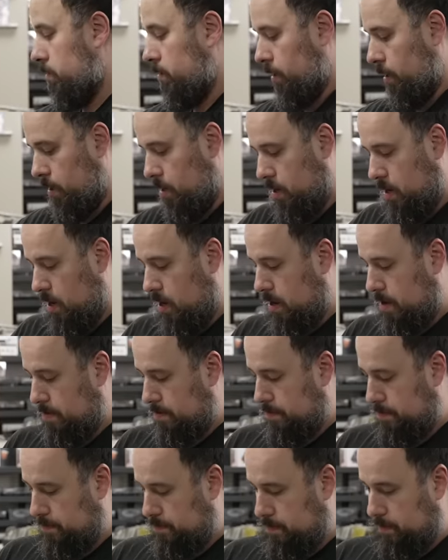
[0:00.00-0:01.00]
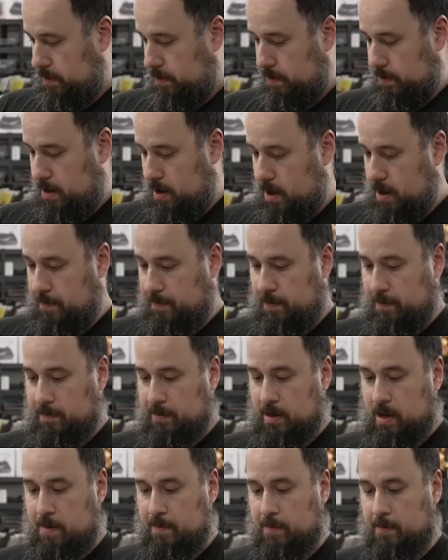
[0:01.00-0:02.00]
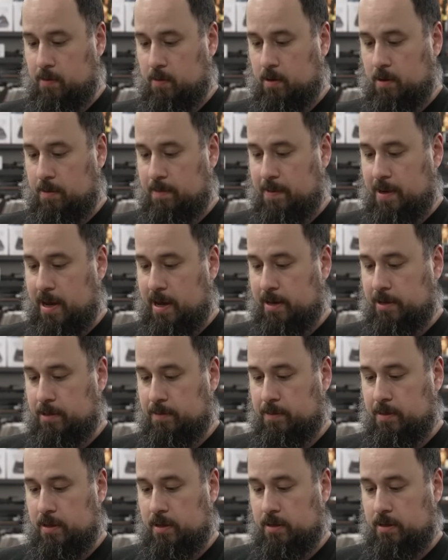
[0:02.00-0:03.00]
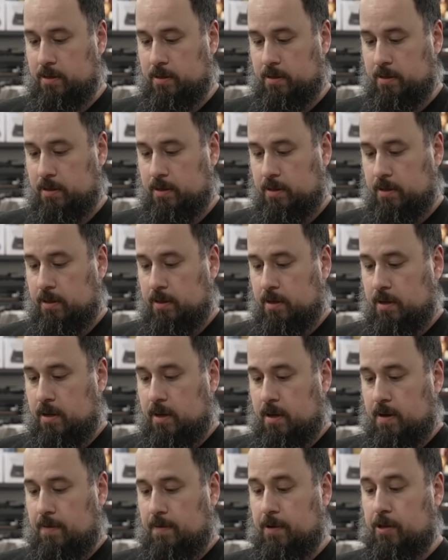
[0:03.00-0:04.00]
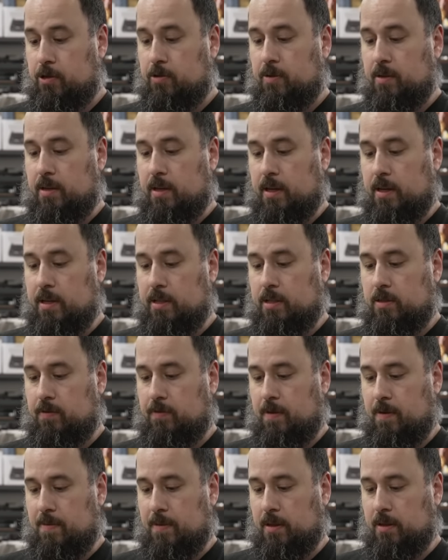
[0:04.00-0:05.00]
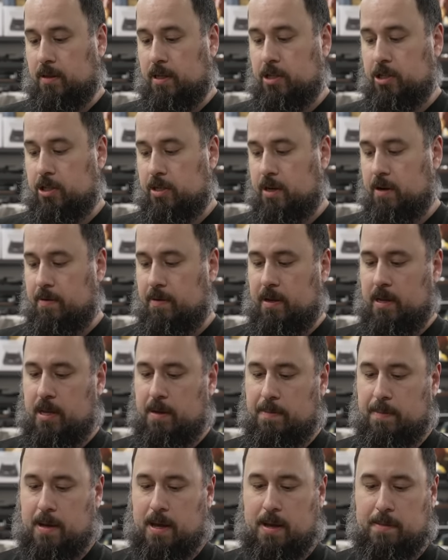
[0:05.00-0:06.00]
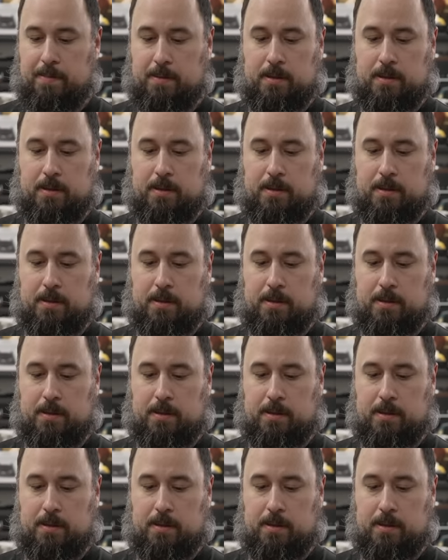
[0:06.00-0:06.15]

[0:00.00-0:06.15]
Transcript: is a comp uh, from Tommy Boy, Baddest Beats, featuring the hits from the legendary hip hop